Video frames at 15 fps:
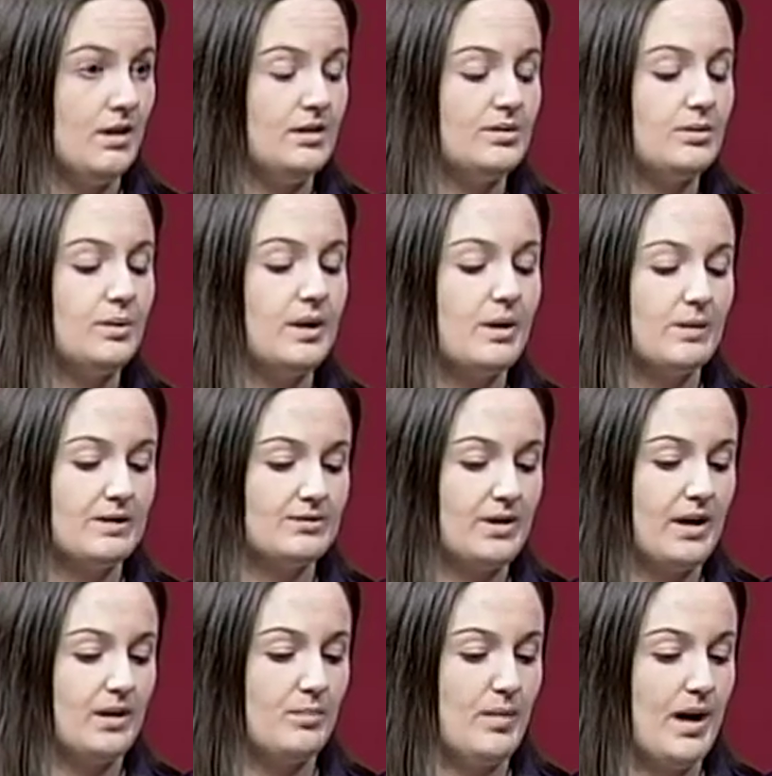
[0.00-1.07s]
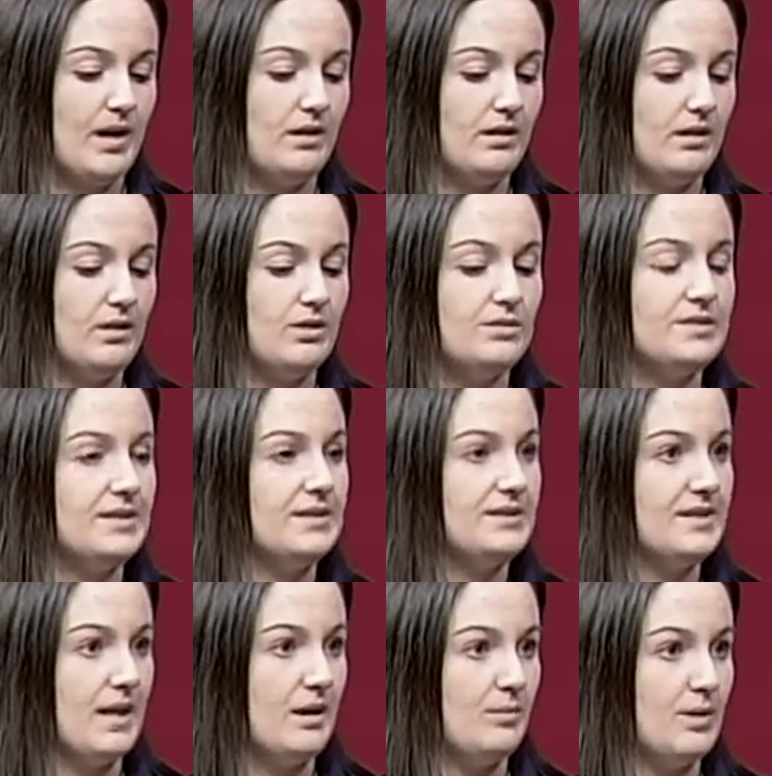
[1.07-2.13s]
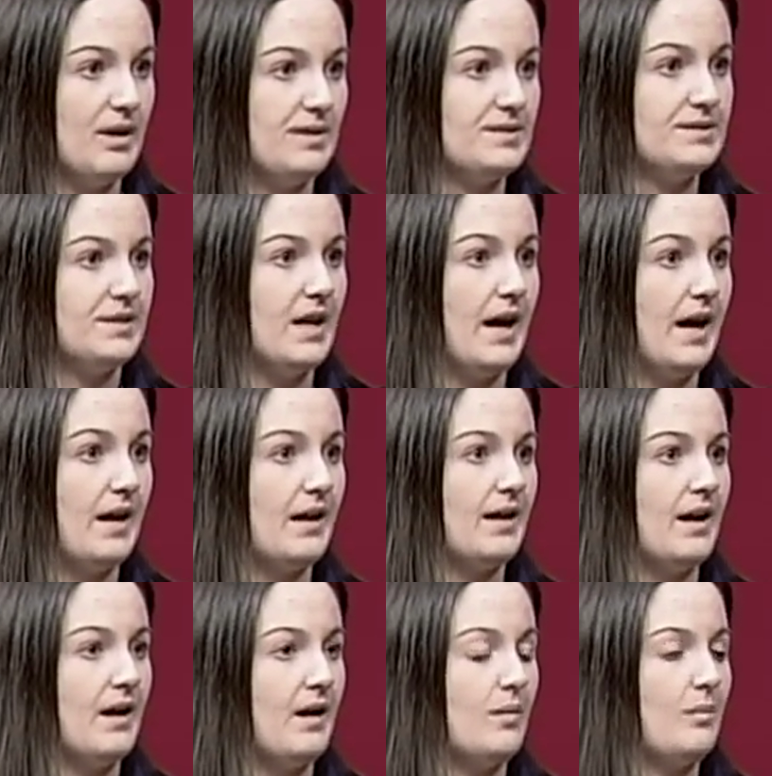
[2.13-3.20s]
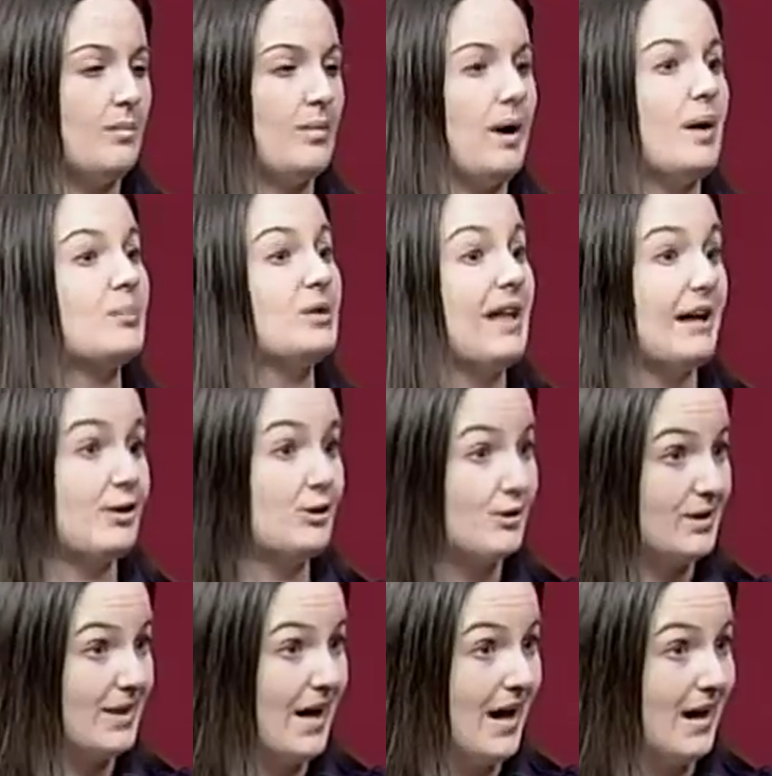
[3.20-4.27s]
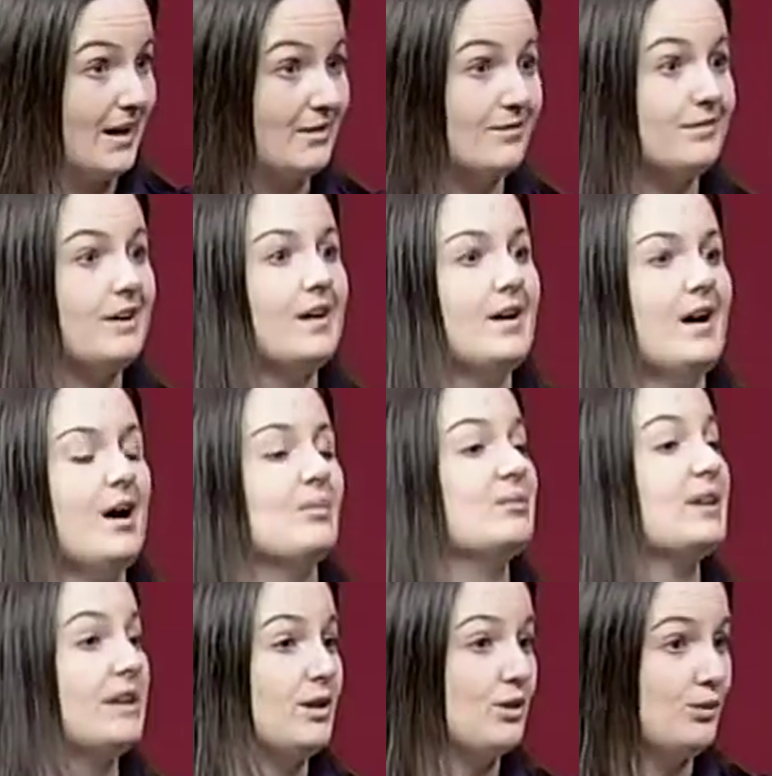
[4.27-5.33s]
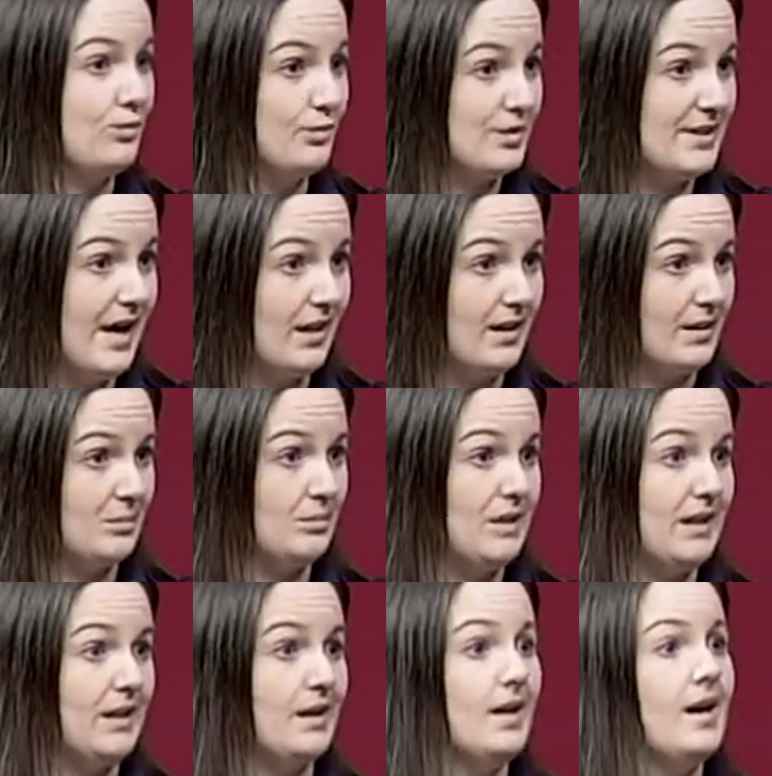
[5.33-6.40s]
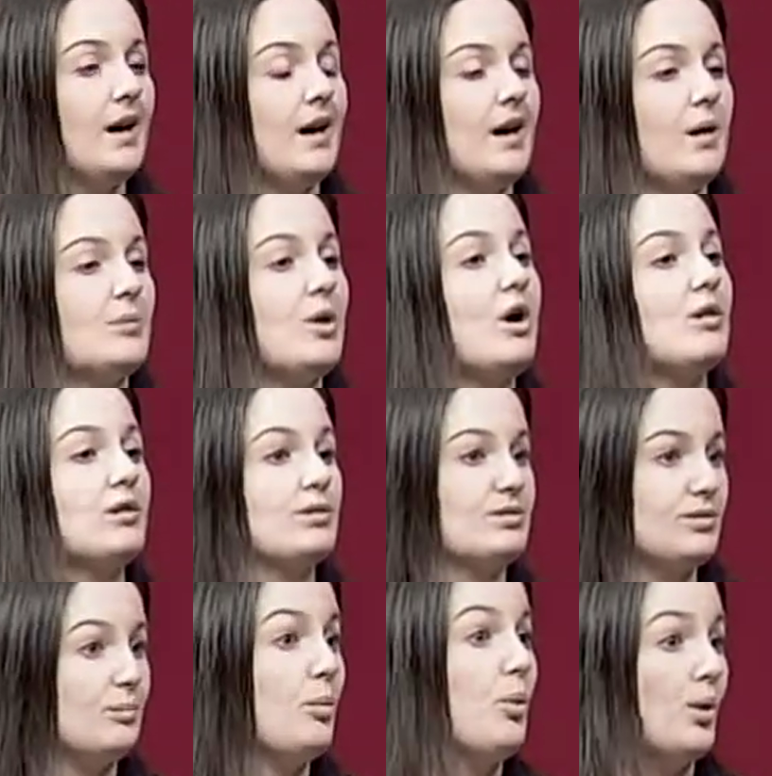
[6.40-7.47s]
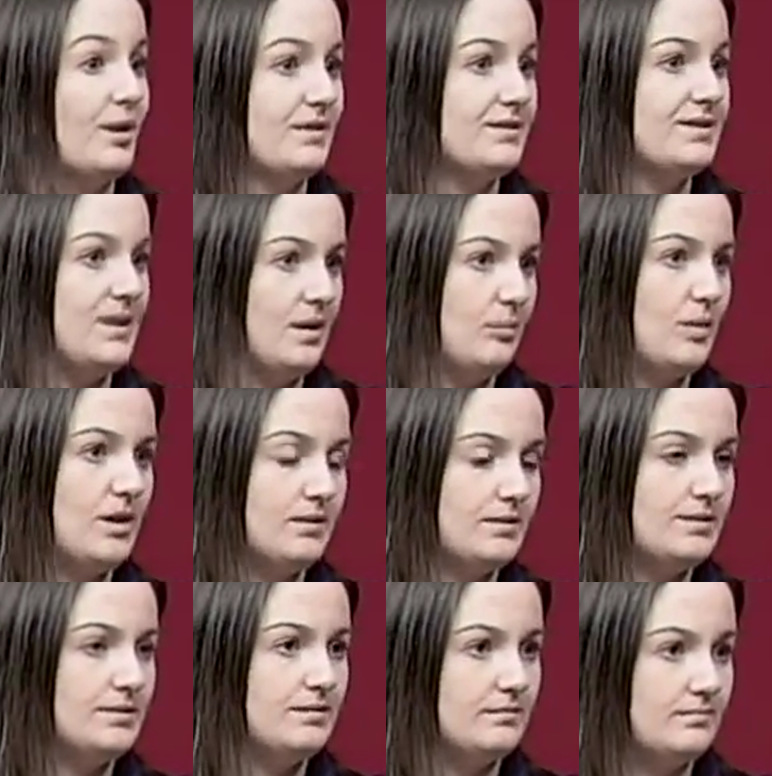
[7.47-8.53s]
So we always recommend using statements like, I'm glad you're alive, thank you for telling me, all those supportive statements.